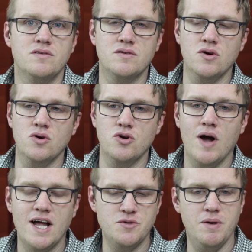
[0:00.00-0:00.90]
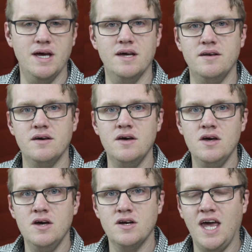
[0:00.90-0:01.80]
So GarageBand
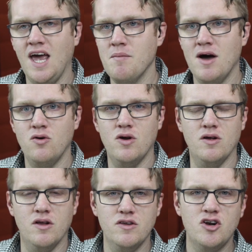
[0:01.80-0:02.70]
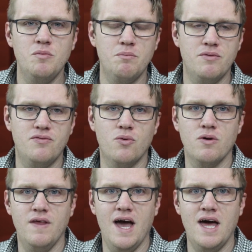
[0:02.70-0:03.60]
came out a little bit
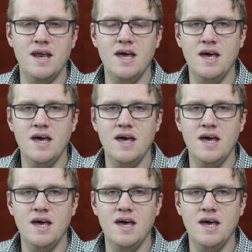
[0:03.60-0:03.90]
before that,